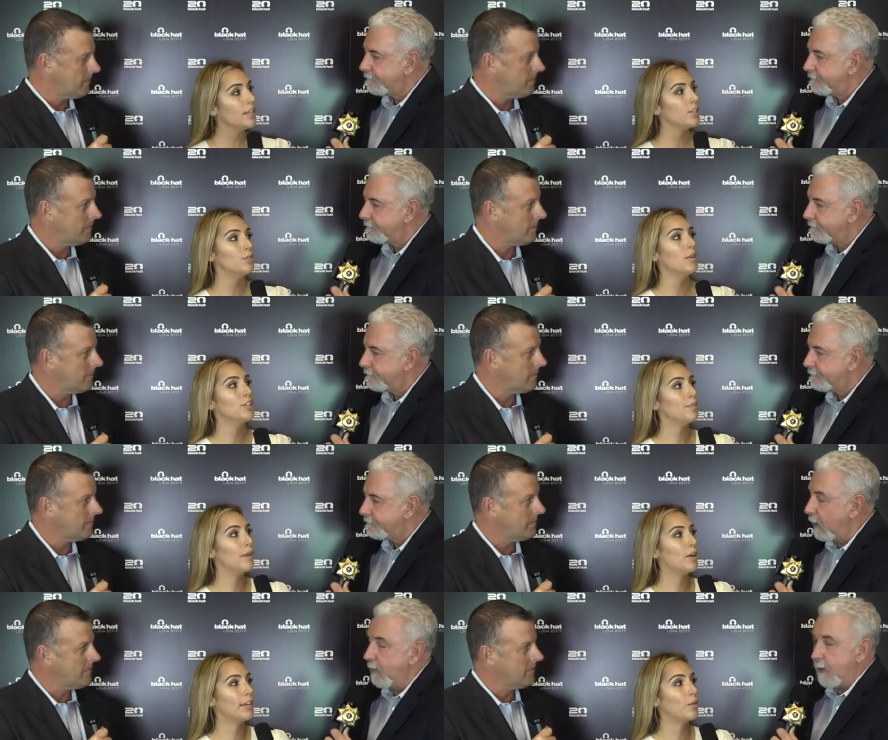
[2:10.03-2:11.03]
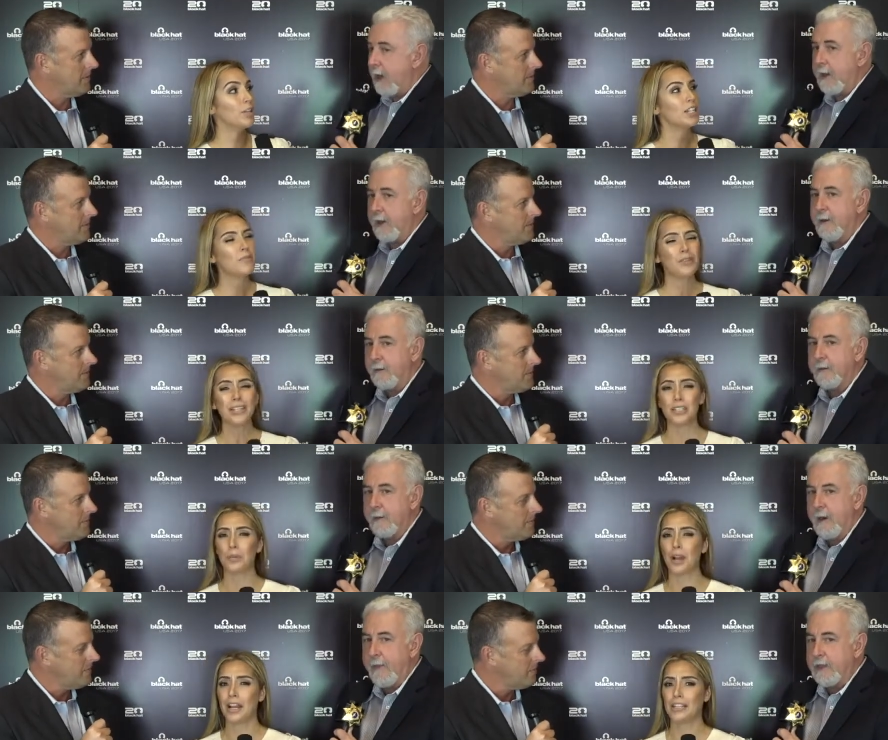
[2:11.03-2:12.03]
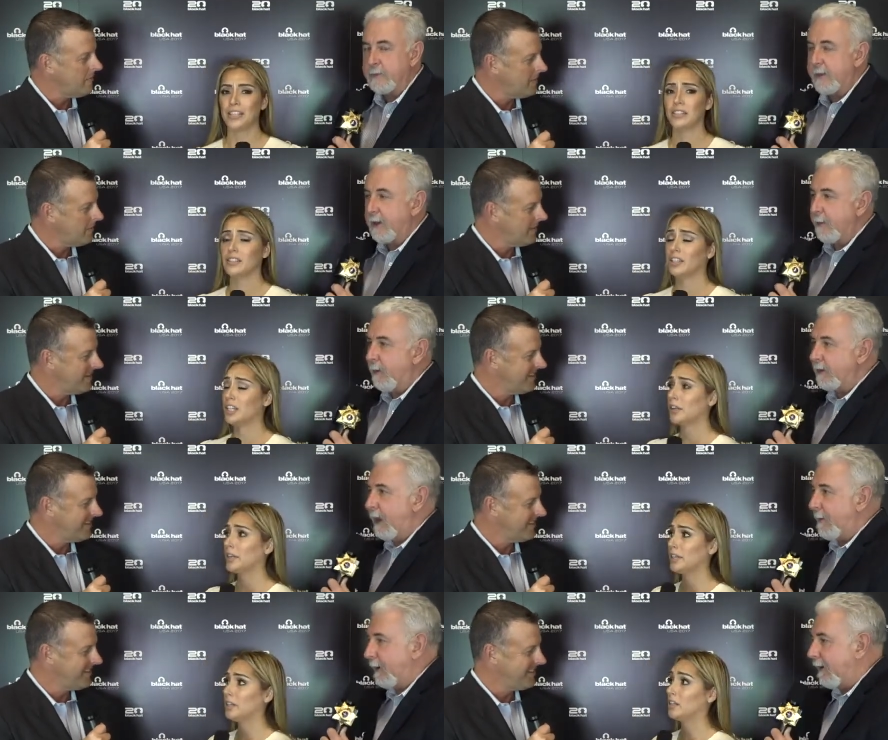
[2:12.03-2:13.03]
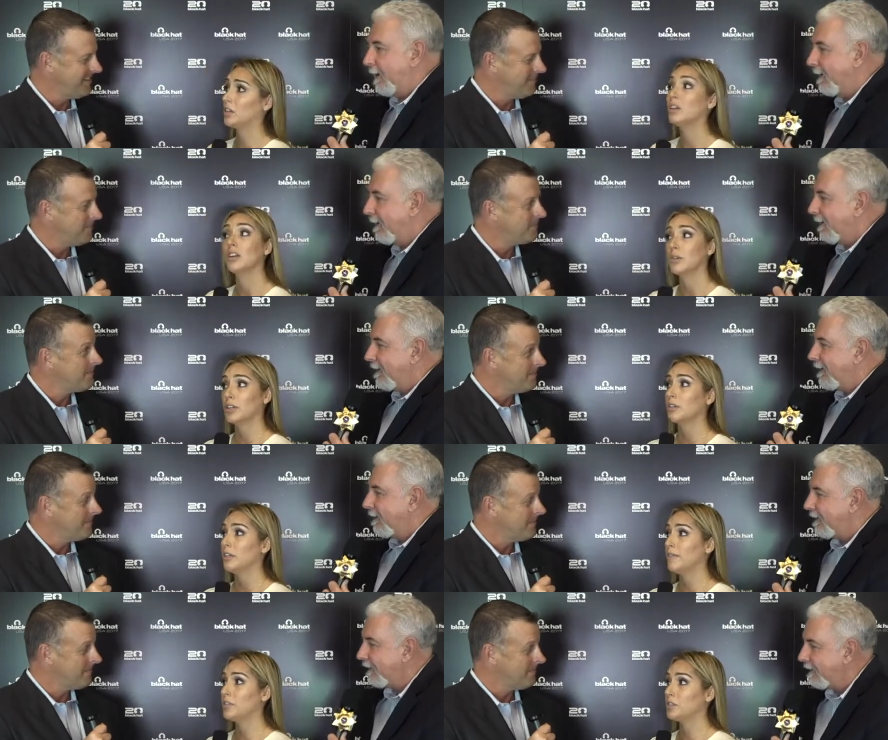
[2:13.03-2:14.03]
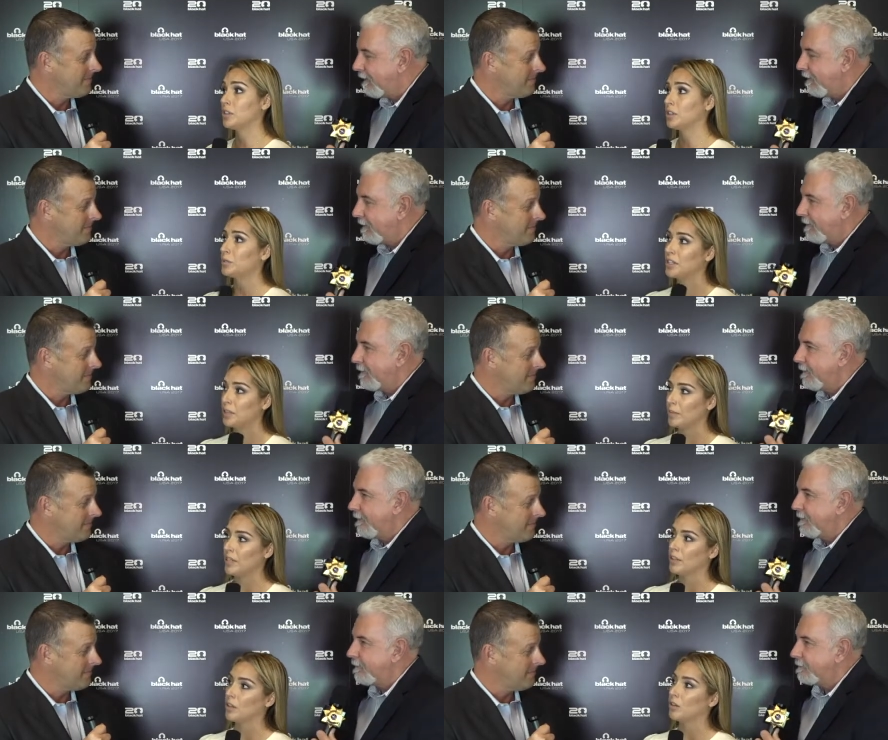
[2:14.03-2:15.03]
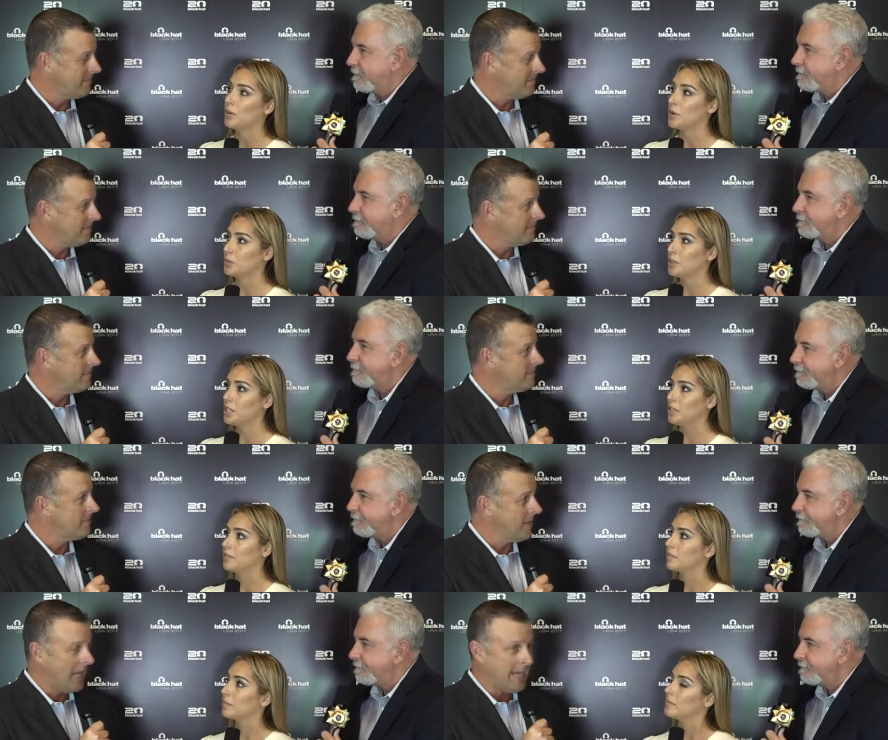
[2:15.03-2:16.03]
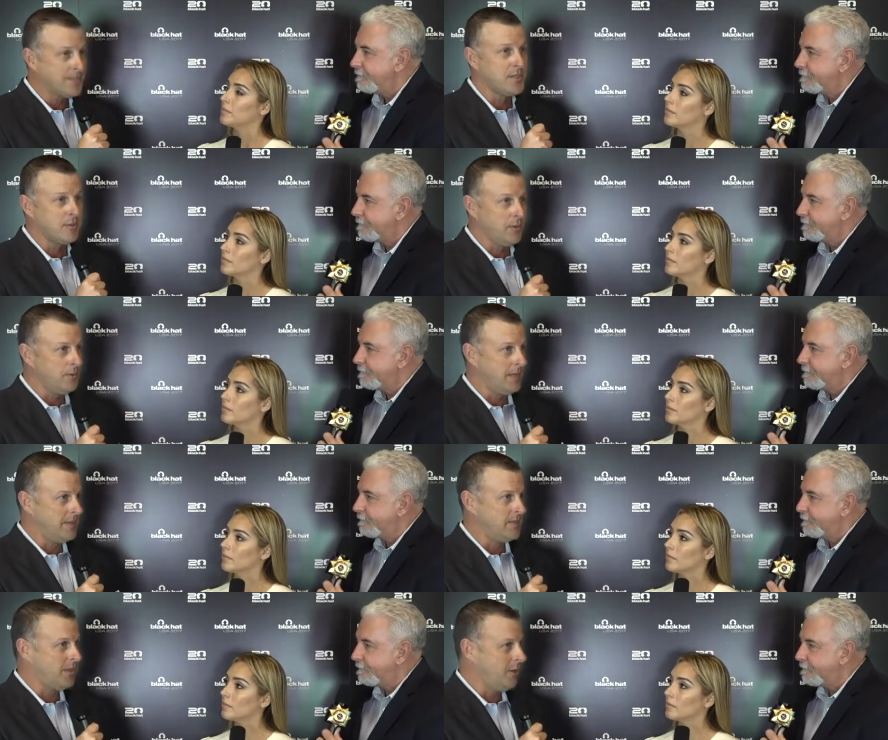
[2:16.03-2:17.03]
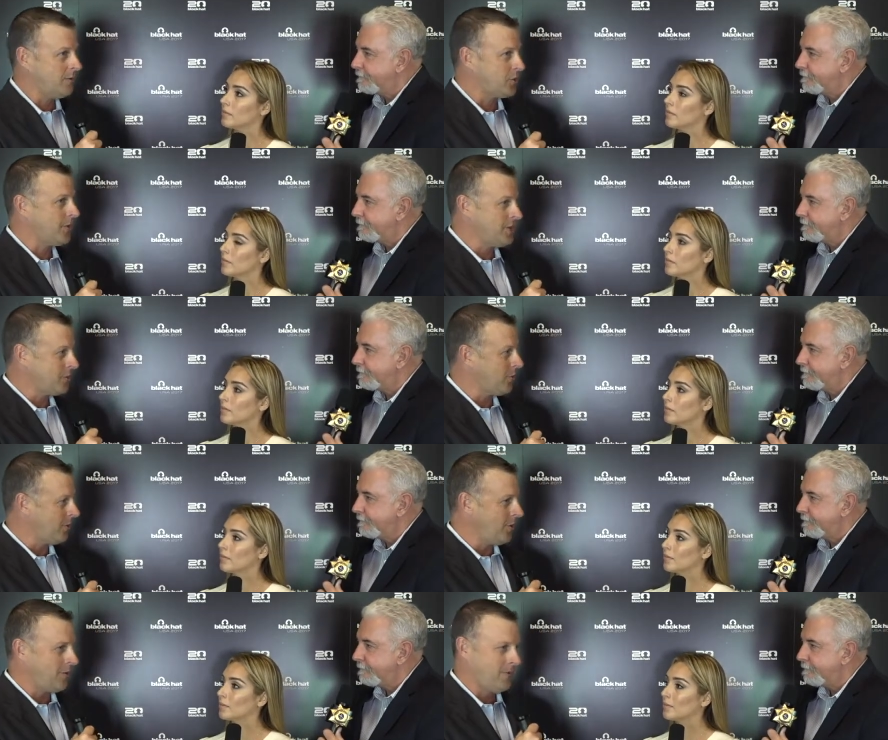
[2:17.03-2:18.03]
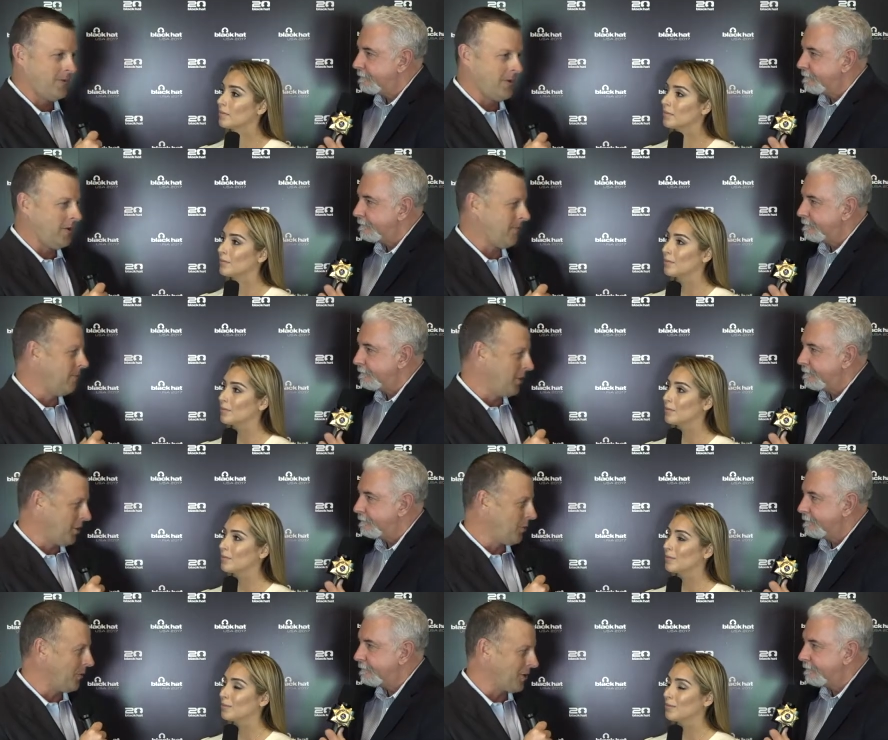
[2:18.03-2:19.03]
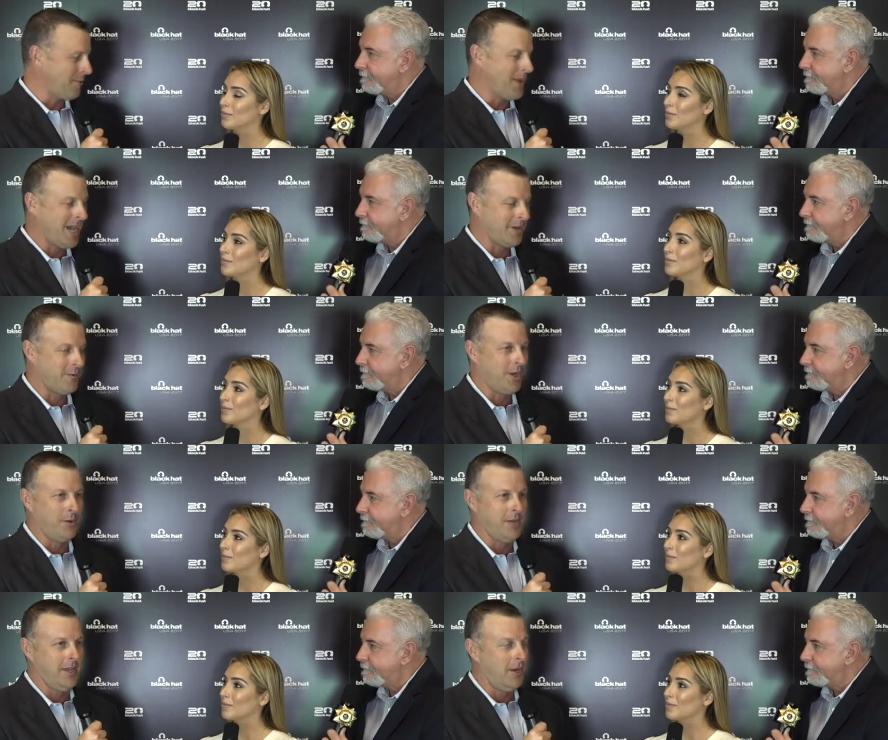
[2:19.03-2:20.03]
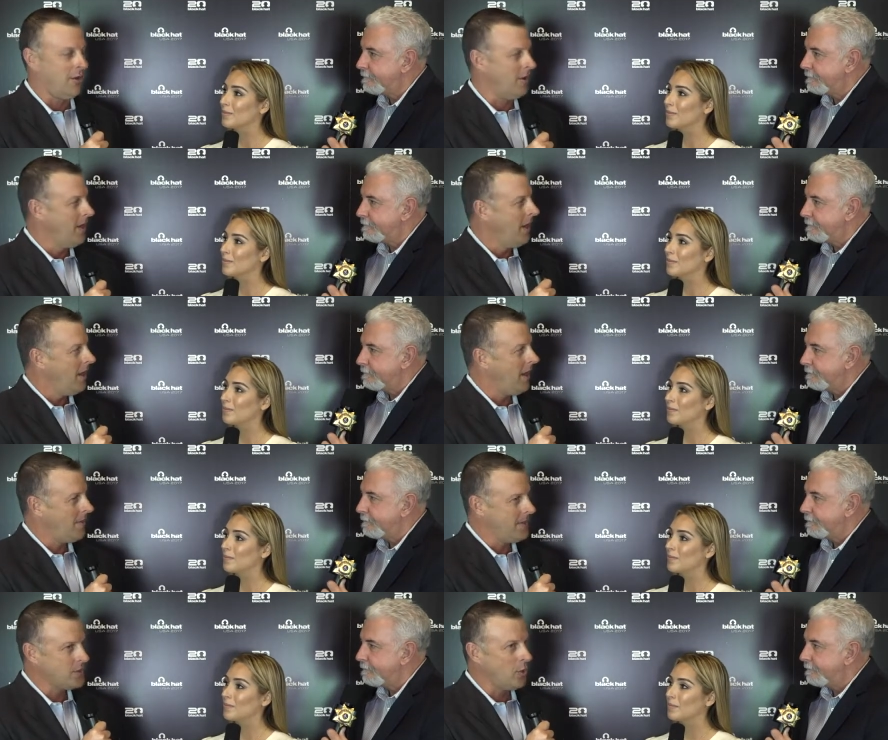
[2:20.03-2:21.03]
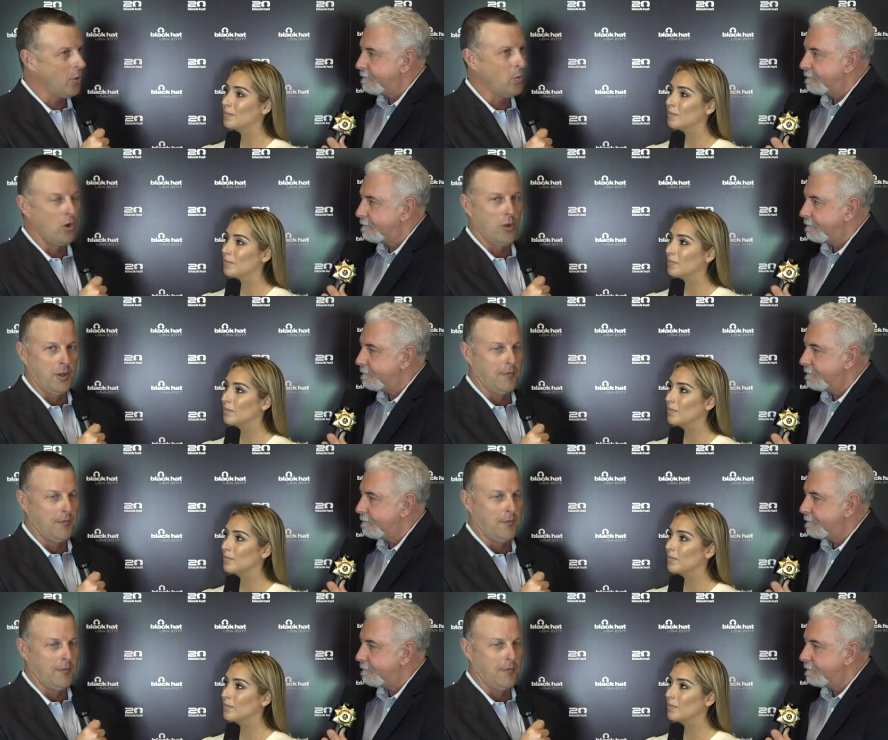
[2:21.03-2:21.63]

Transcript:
Speaker 1: too much about no, here, which I'm really surprised. I think it should be the number one topic. The critical infrastructure, especially being in the Gulf Coast region.
Speaker 2: Absolutely. So, Sharice, you're, you're very familiar with our background here. Uh, this whole world of